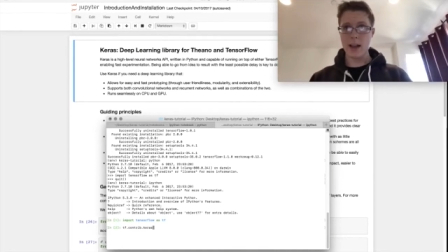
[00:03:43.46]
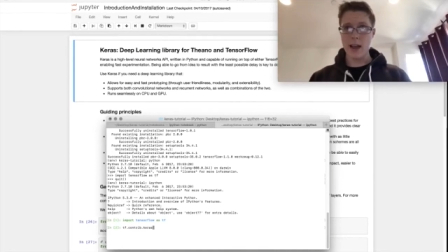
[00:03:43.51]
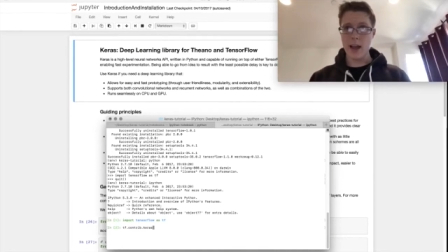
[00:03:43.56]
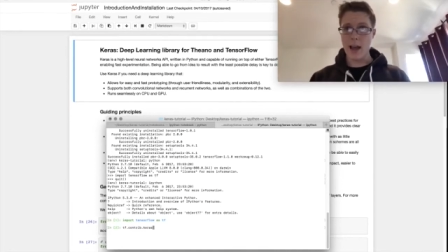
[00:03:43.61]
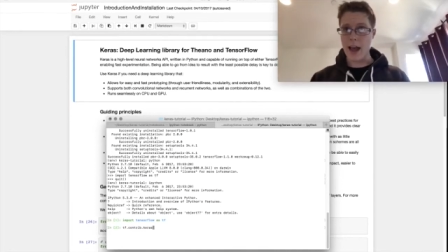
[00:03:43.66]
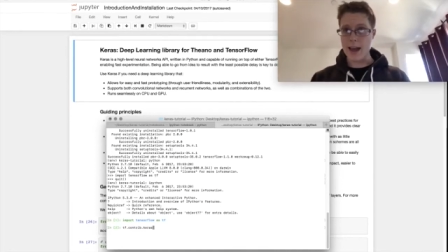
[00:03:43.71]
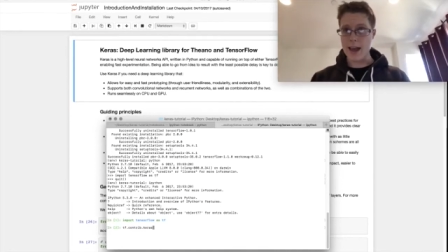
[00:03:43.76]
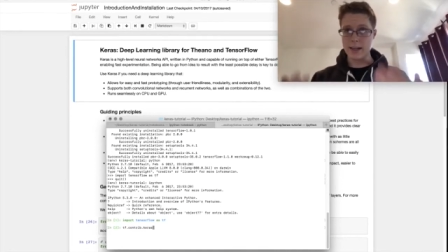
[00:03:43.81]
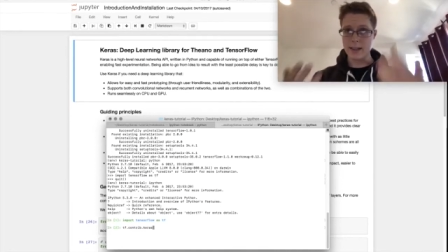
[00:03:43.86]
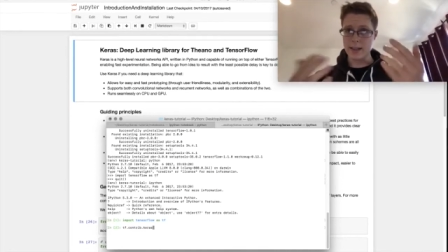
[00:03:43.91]

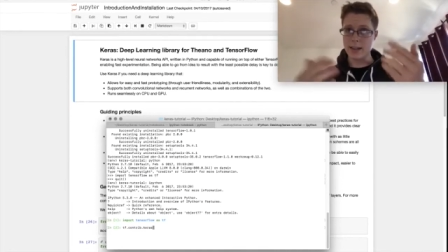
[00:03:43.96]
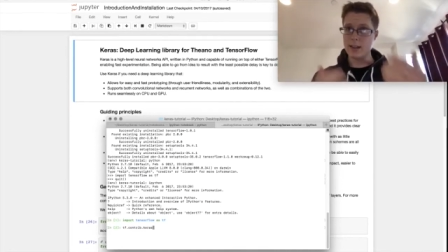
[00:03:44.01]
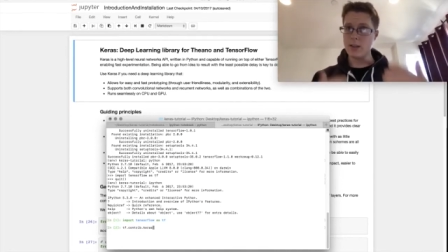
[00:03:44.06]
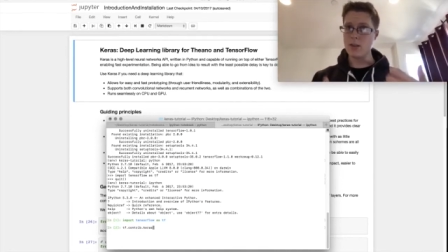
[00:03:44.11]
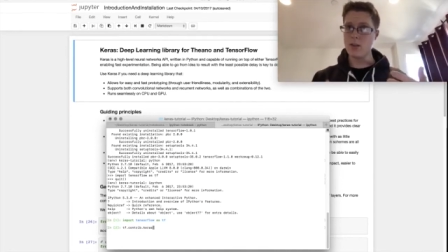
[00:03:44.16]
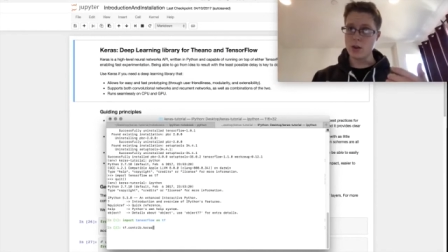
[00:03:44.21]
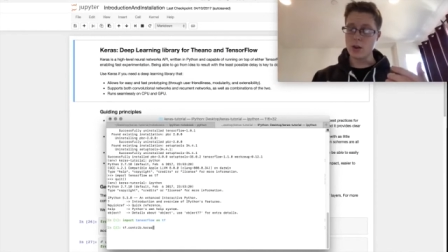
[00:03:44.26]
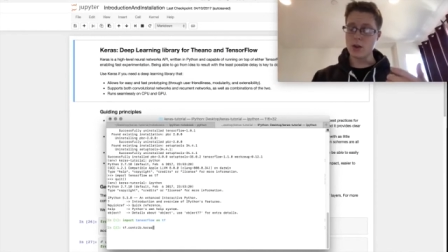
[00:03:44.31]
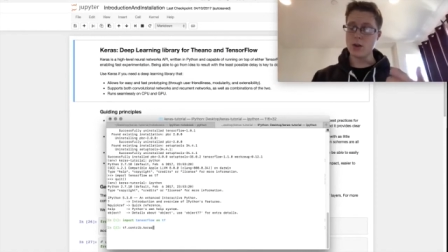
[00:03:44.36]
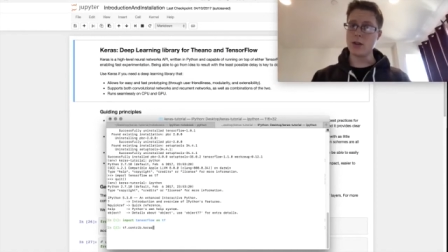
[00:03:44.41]
add it
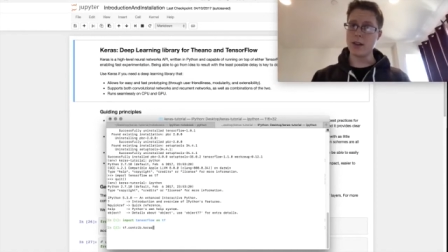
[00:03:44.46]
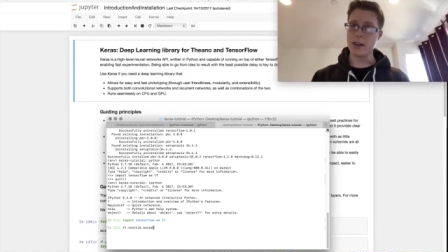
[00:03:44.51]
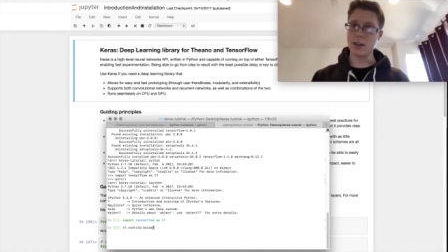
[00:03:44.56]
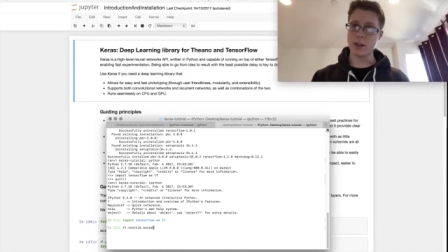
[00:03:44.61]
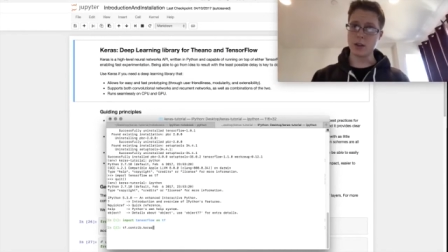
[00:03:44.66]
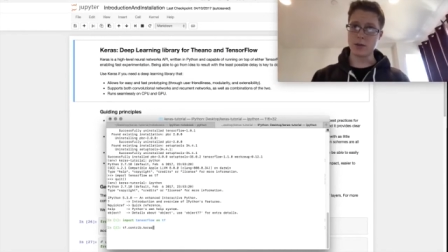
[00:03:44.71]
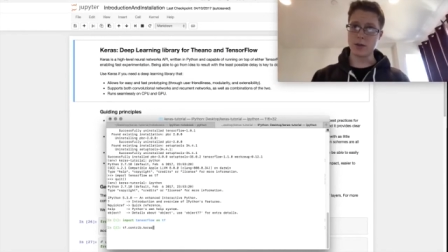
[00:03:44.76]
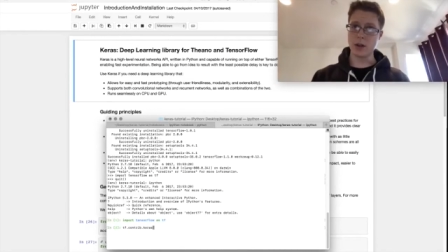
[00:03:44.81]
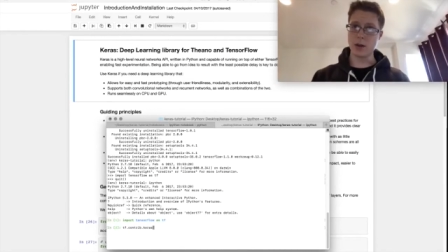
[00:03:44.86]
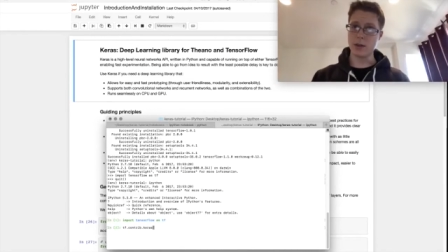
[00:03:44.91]
into
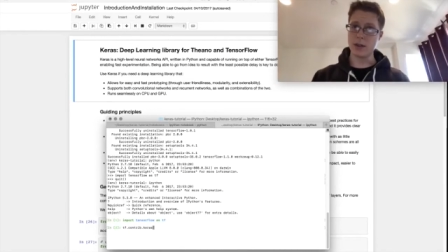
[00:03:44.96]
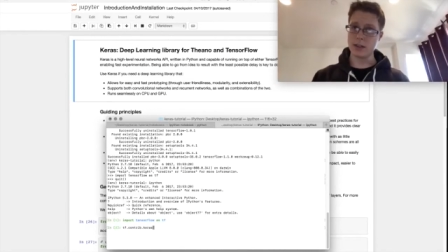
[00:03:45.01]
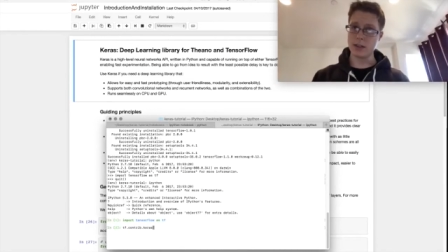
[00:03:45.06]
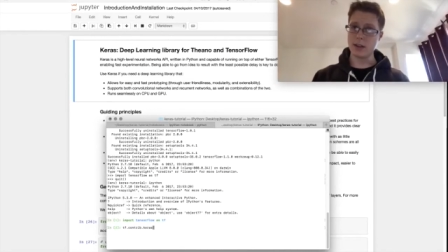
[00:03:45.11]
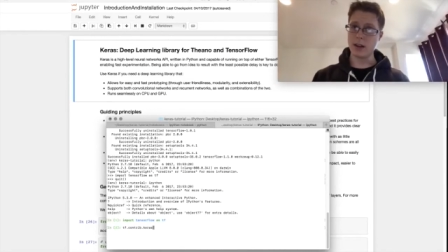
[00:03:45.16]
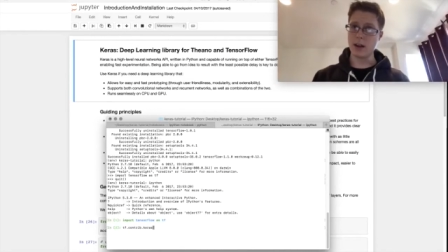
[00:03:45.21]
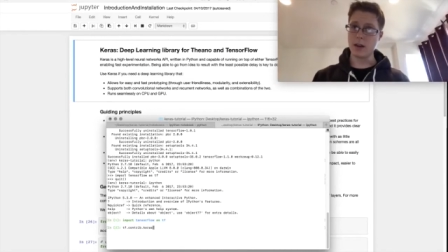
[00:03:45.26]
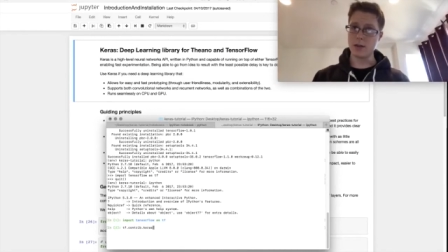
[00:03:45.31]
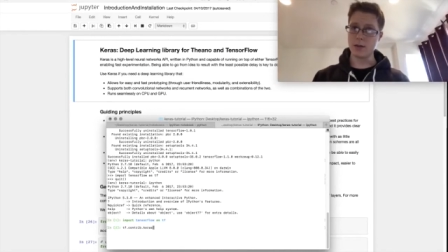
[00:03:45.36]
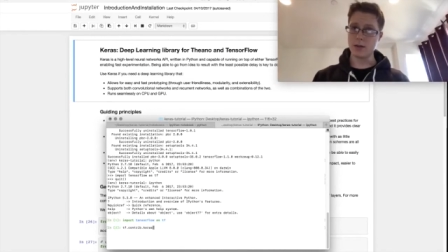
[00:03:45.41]
TensorFlow
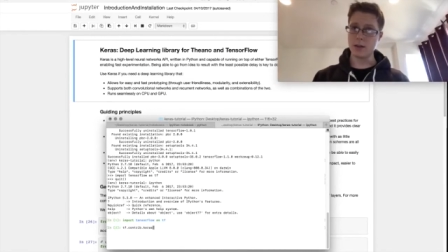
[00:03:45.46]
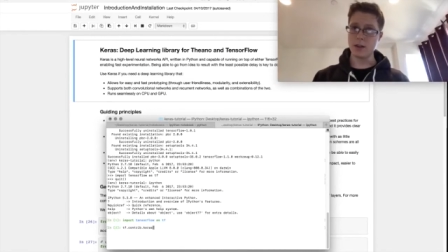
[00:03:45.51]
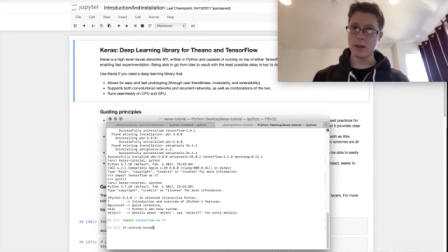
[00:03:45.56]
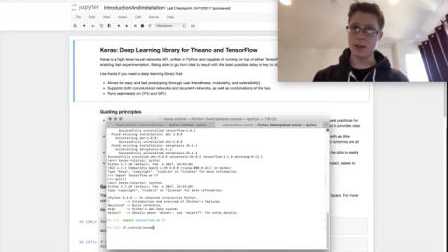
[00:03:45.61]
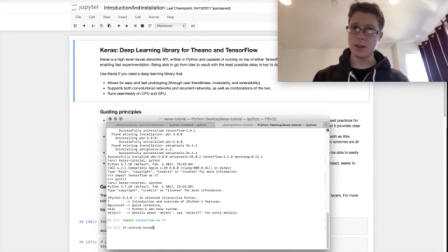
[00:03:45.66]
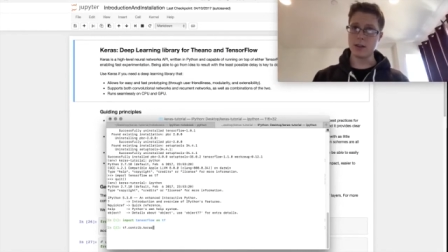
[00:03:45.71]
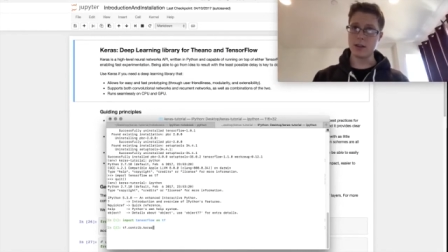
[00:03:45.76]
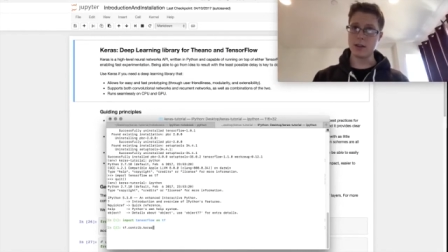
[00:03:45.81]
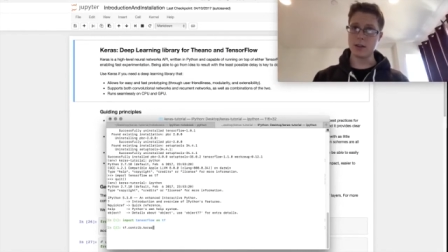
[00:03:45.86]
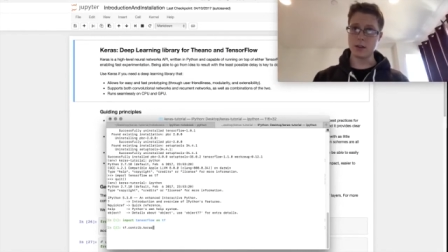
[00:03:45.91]
itself. Uh,
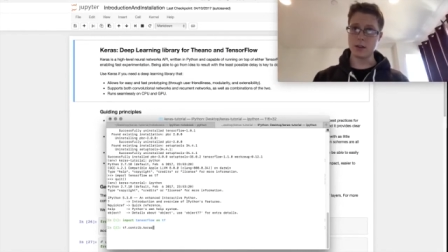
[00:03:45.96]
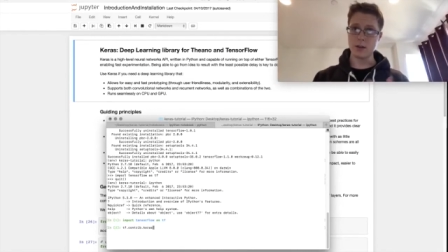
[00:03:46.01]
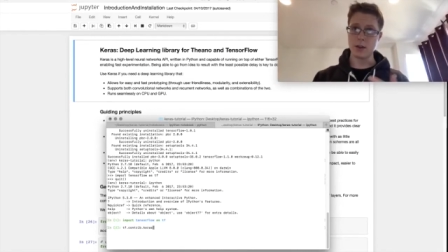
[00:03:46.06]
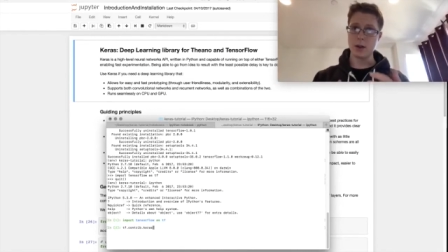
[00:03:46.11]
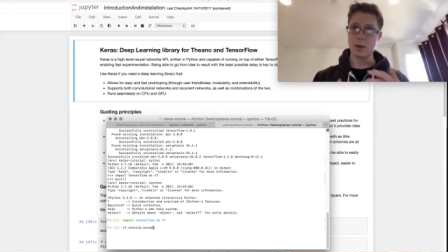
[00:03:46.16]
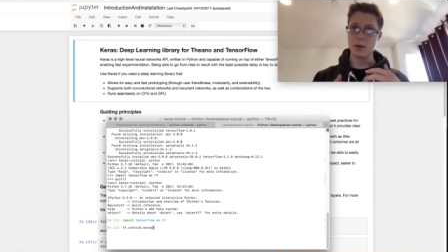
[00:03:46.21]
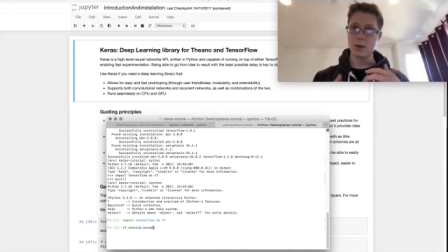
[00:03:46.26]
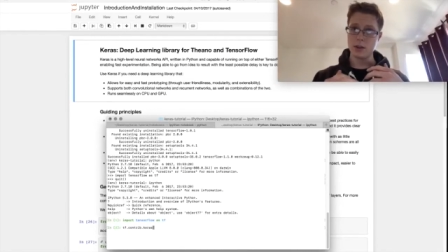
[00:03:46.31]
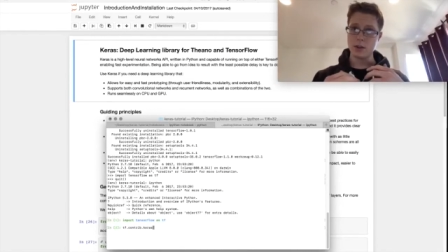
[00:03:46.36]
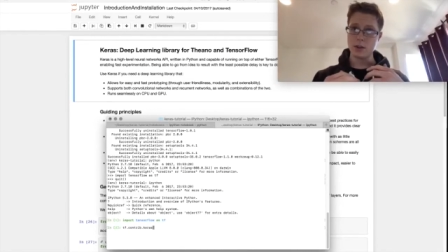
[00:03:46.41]

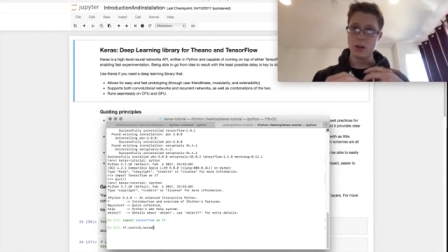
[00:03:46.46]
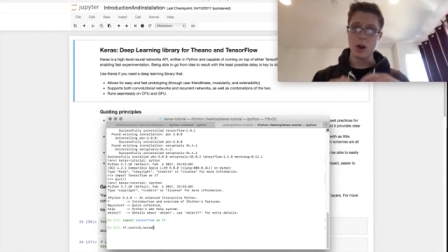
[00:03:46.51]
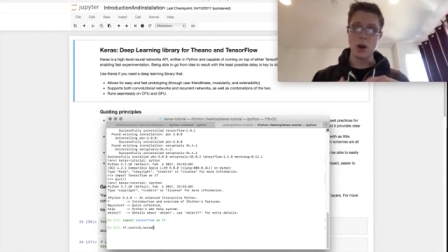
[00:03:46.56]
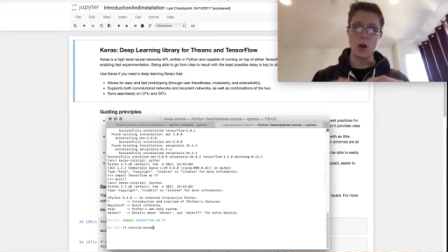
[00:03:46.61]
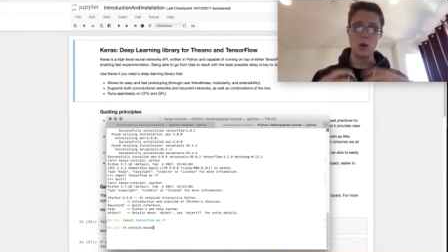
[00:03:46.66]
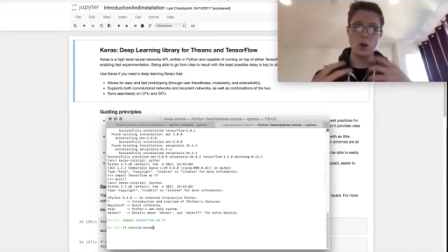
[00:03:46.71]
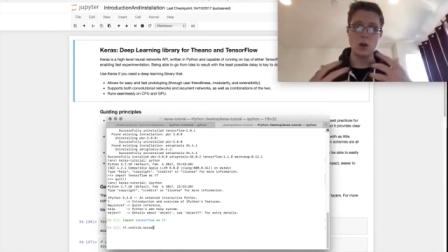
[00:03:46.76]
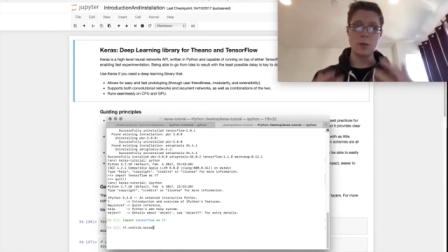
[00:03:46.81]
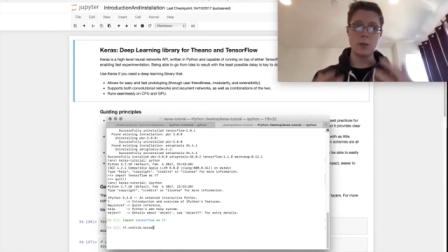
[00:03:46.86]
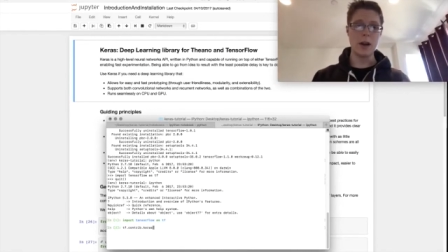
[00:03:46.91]
TensorFlow is
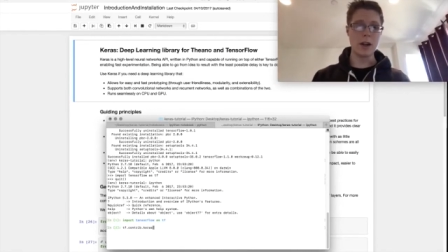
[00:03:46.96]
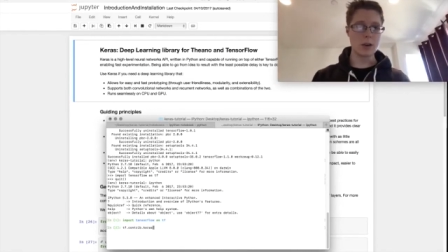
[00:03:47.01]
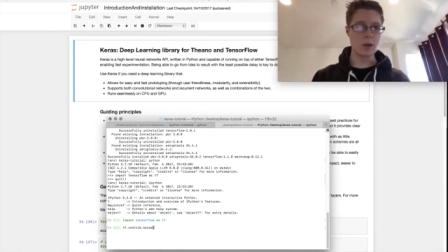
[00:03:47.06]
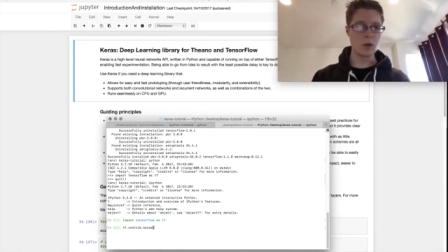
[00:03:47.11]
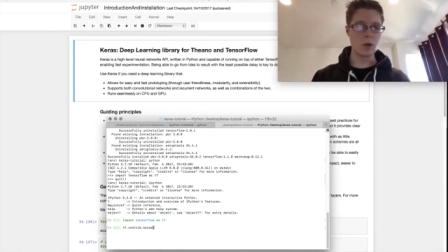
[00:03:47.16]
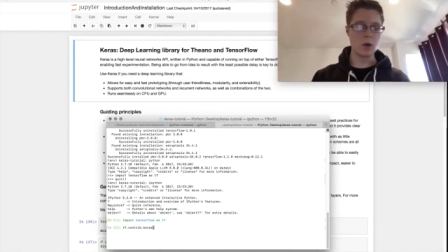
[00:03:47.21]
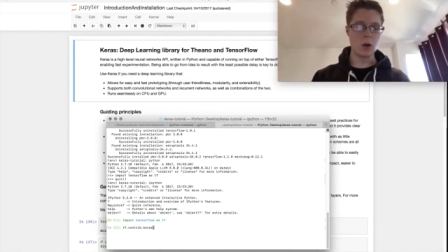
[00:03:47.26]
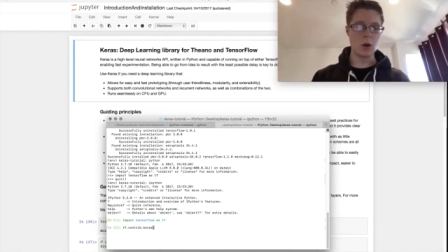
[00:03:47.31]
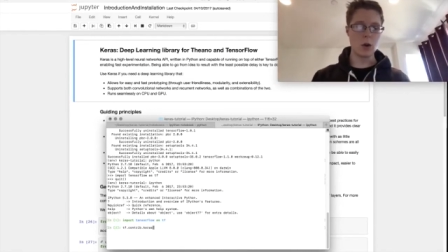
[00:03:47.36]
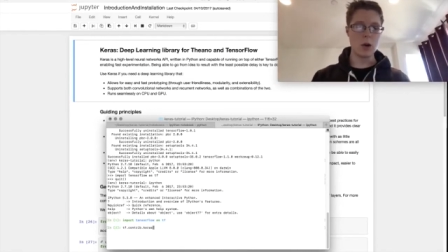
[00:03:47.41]
owned by
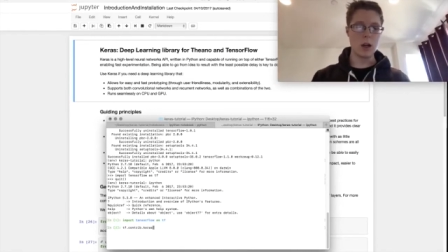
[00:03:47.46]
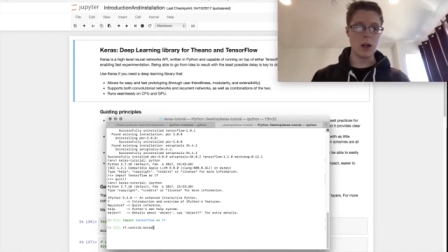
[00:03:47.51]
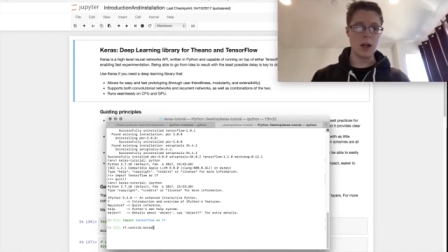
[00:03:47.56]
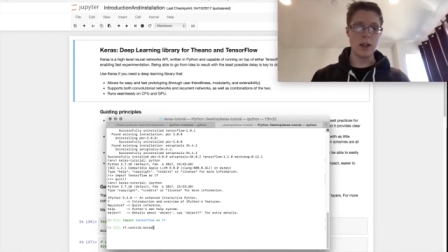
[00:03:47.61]
Google.